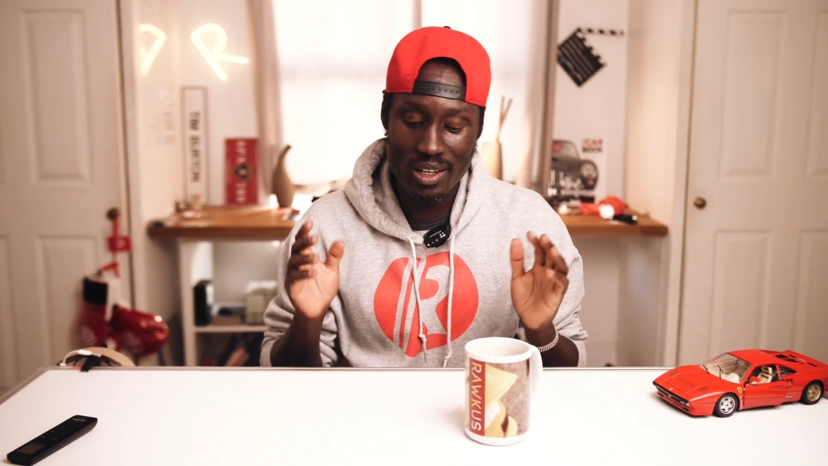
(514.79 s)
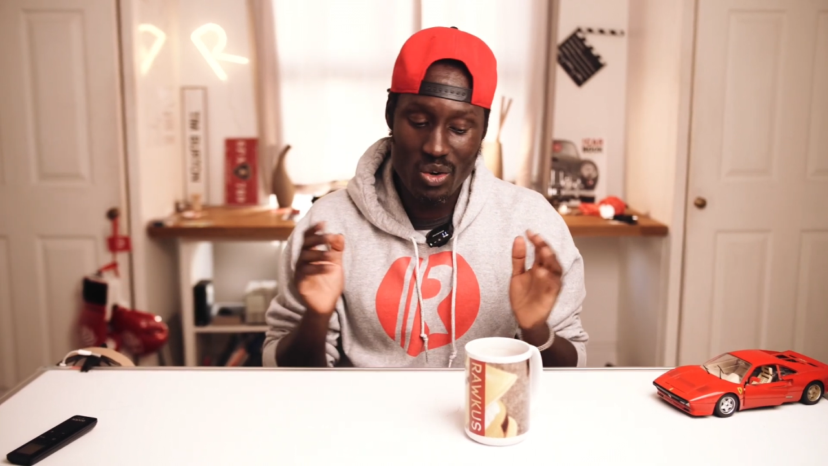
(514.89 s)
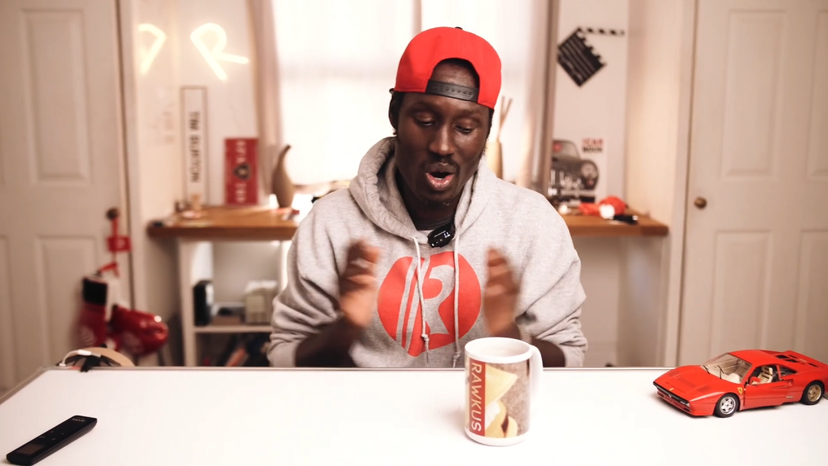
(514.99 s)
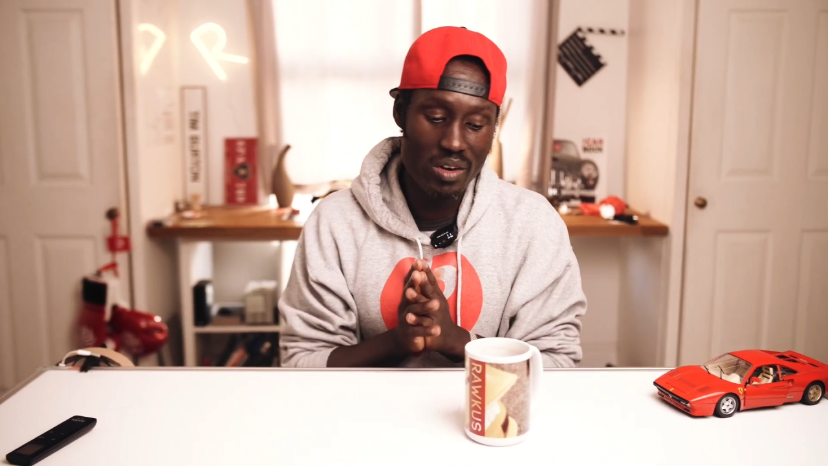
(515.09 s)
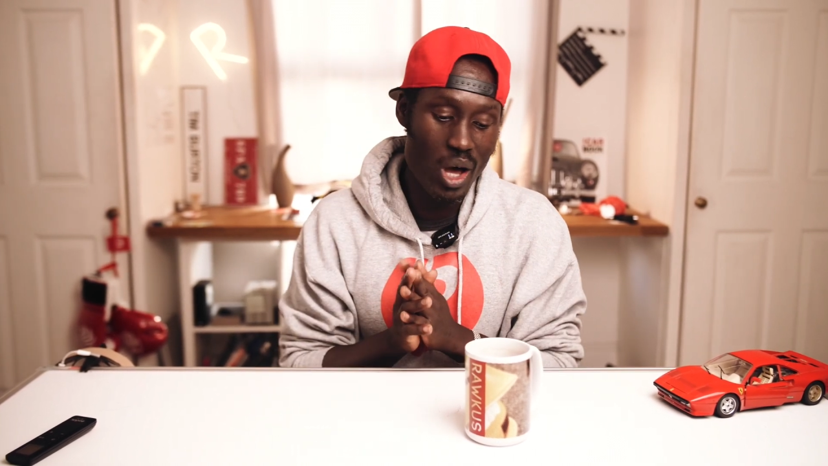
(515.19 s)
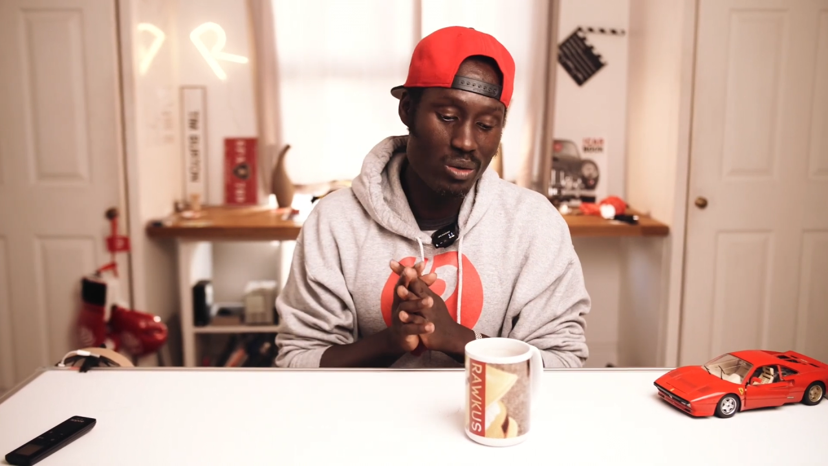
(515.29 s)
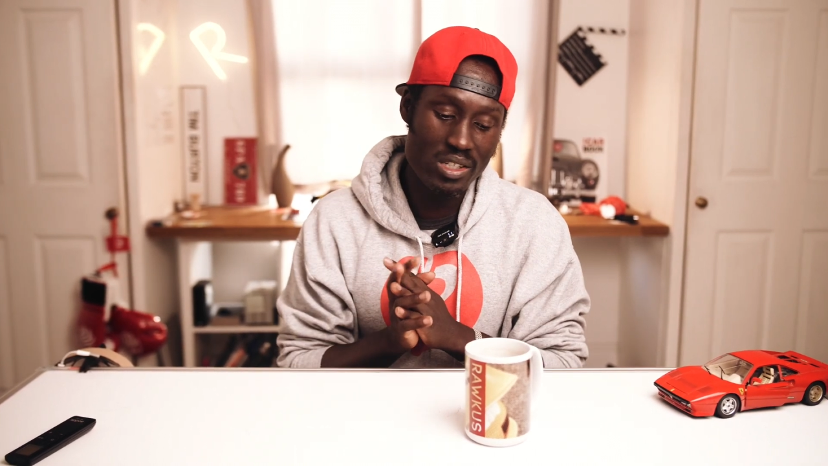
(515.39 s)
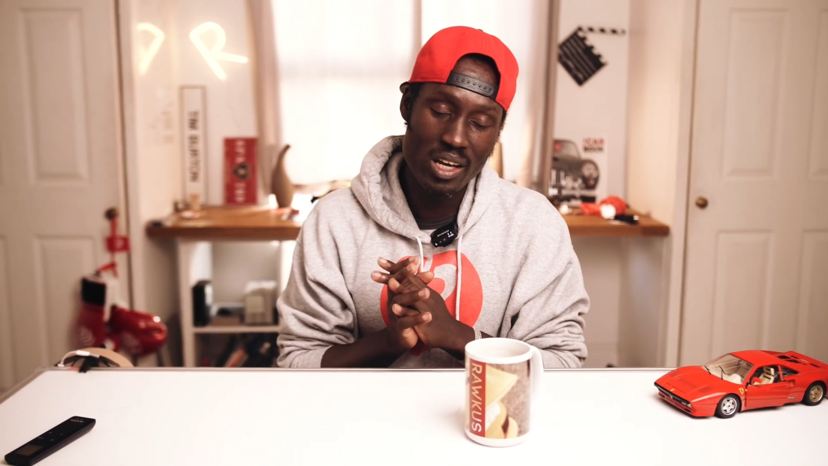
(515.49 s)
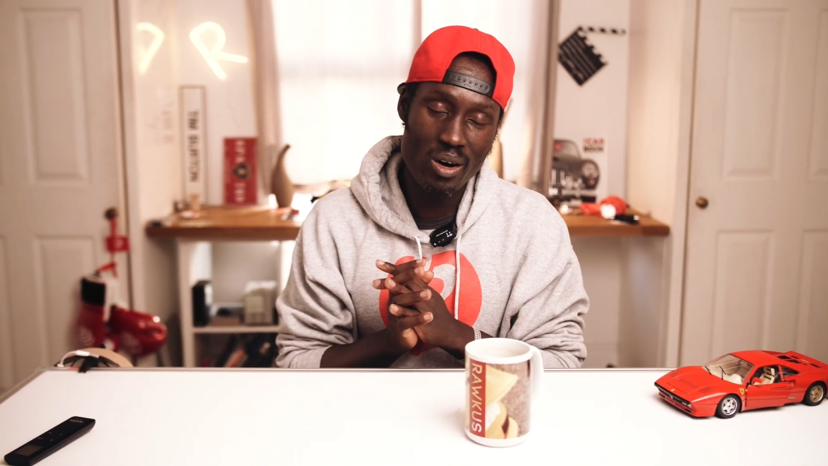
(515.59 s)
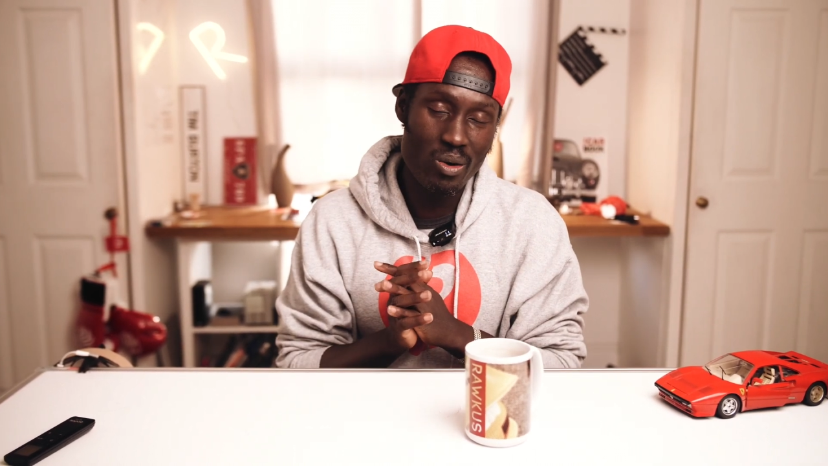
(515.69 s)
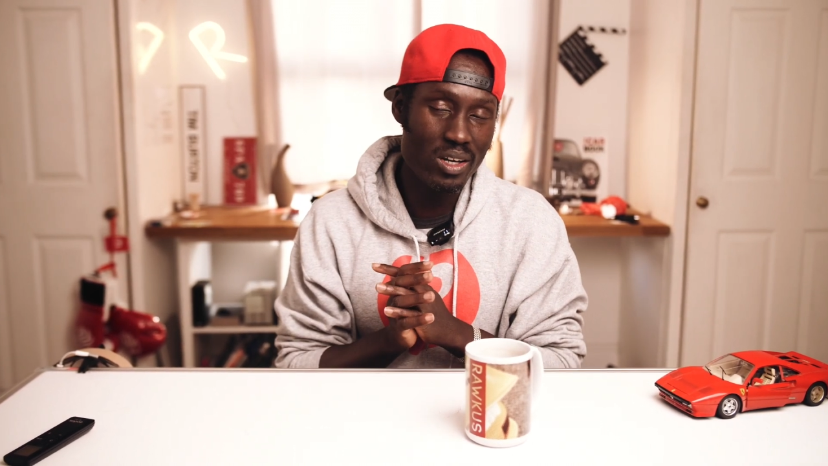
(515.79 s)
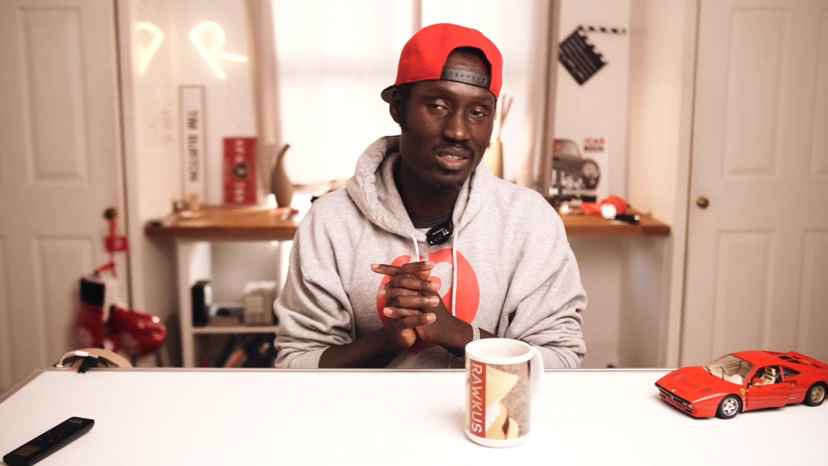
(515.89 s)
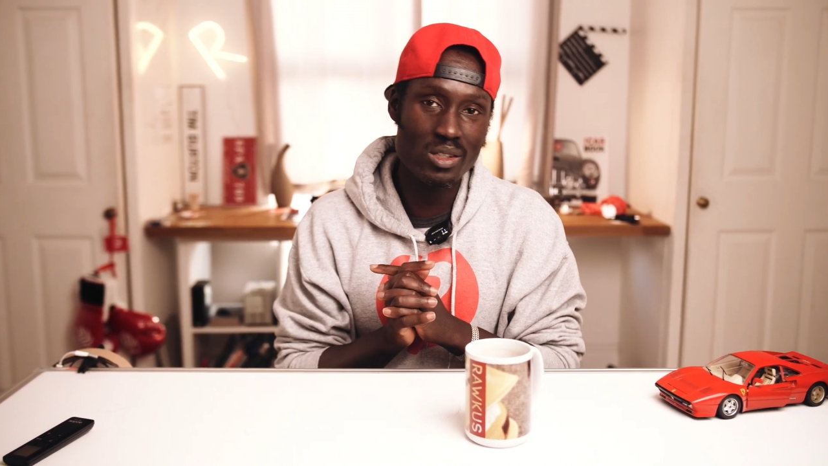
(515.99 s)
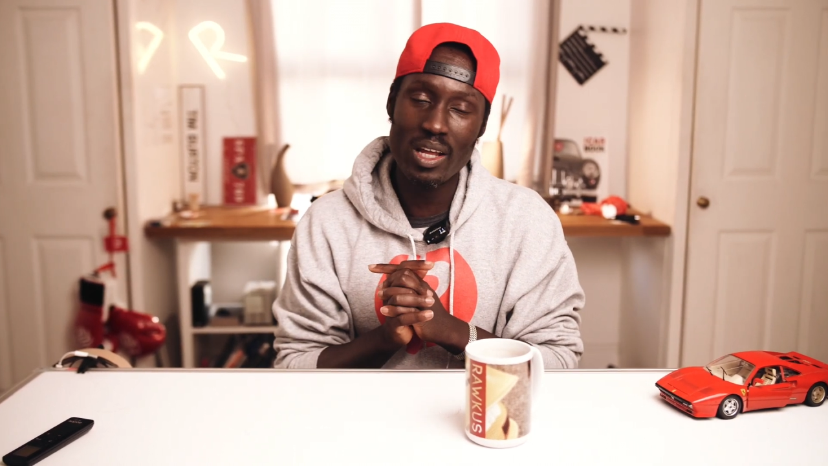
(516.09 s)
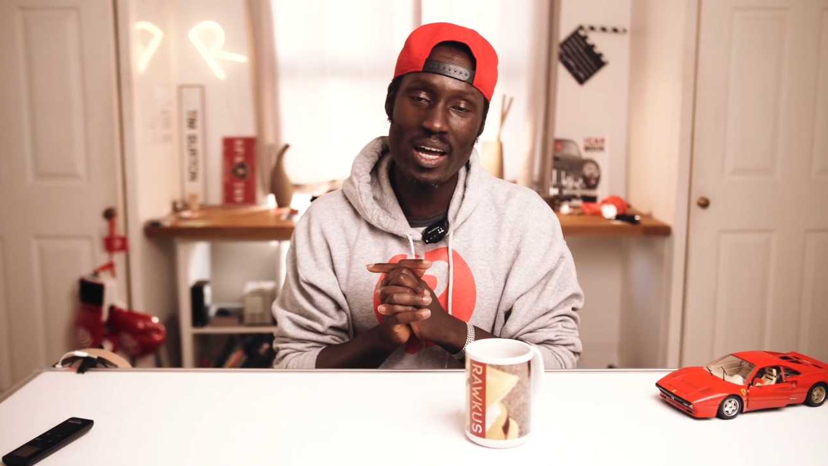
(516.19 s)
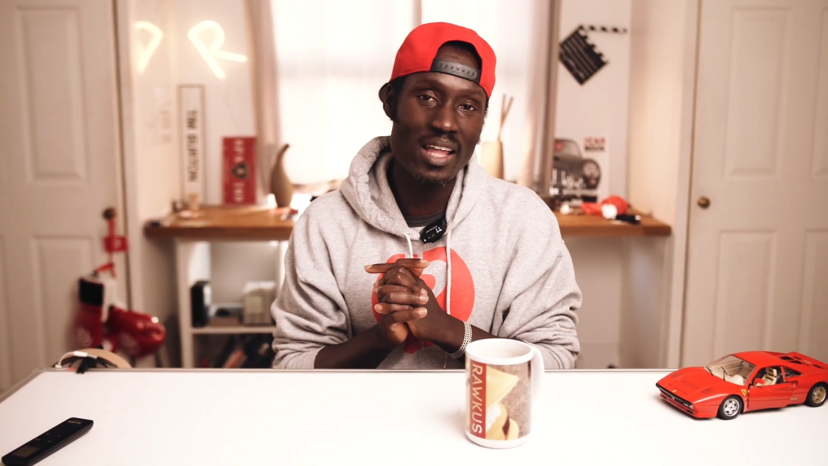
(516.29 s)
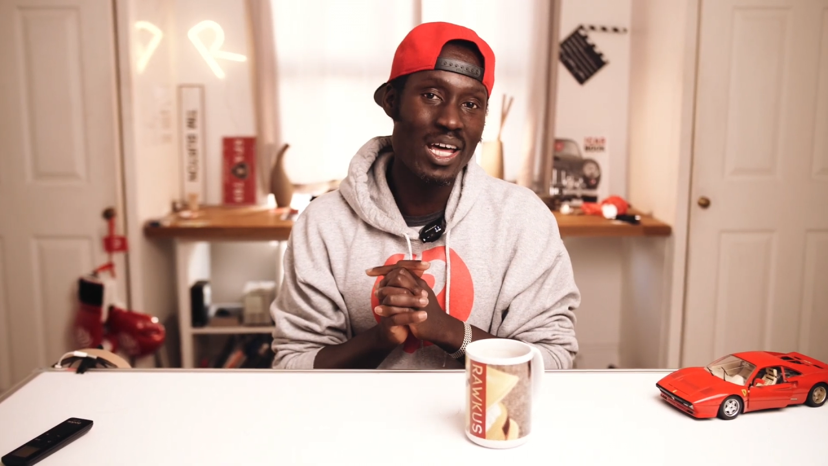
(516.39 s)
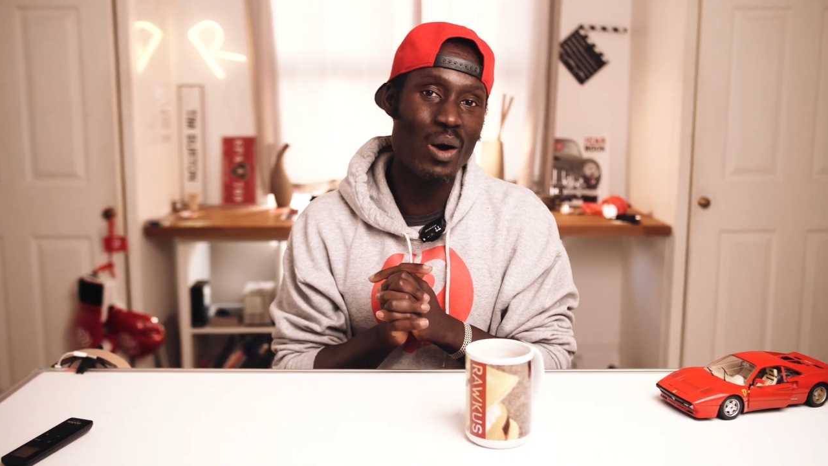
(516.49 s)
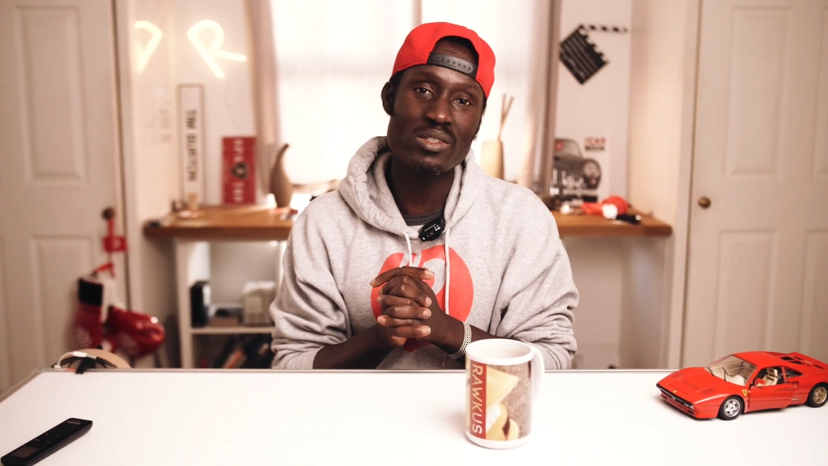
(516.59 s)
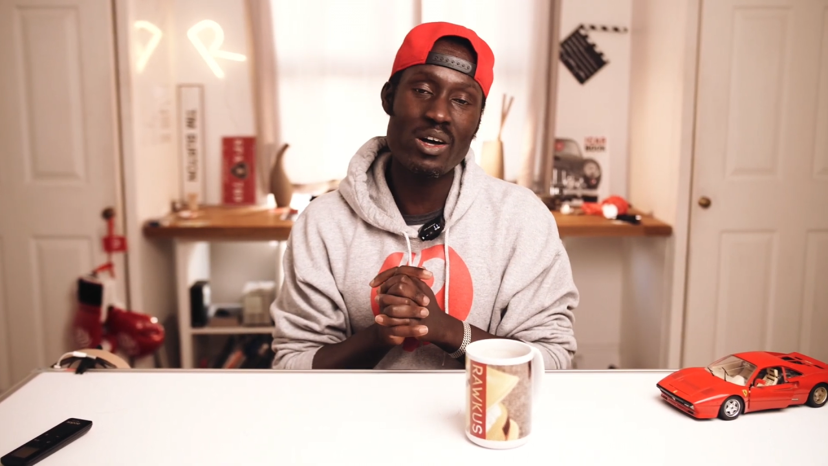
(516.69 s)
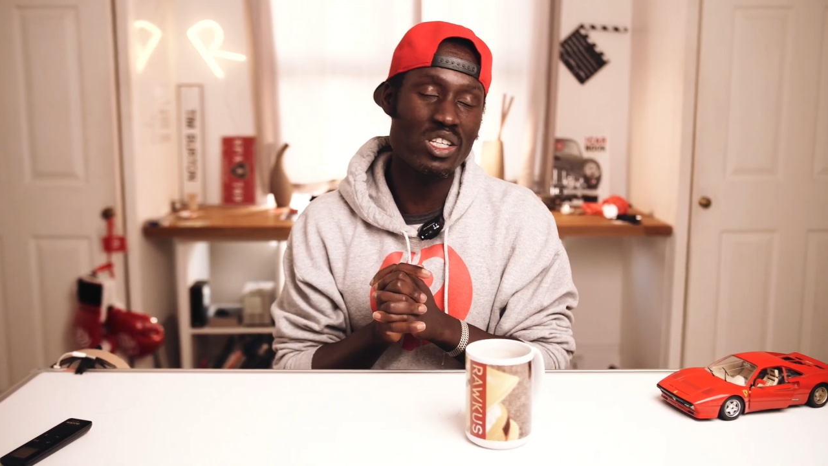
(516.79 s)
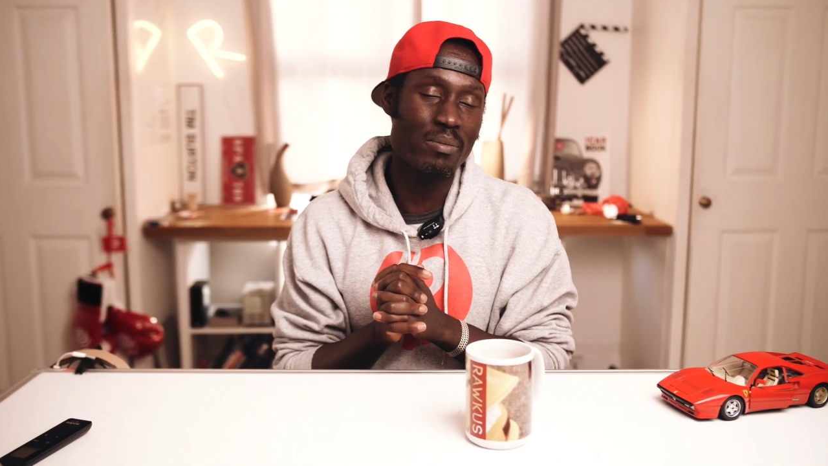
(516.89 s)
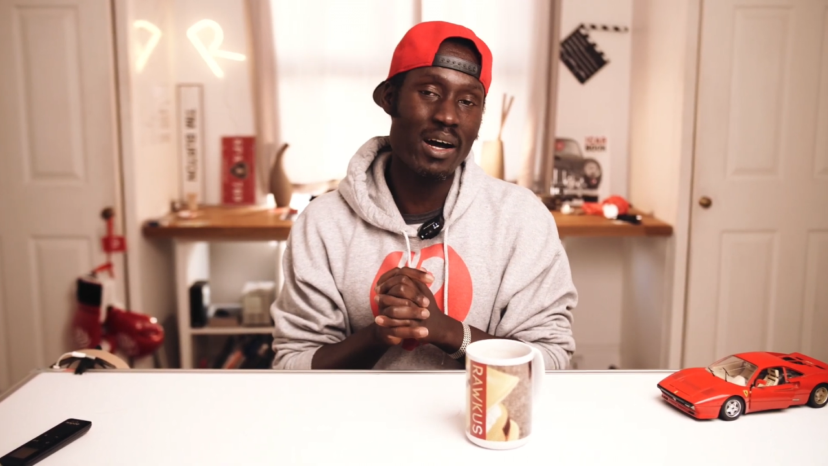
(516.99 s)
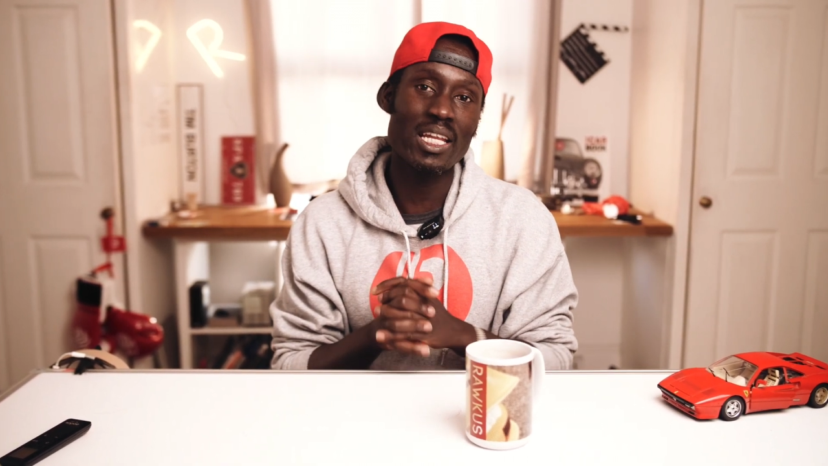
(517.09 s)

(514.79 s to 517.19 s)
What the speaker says: the Grosvenor Hotel is not like other hotels, man.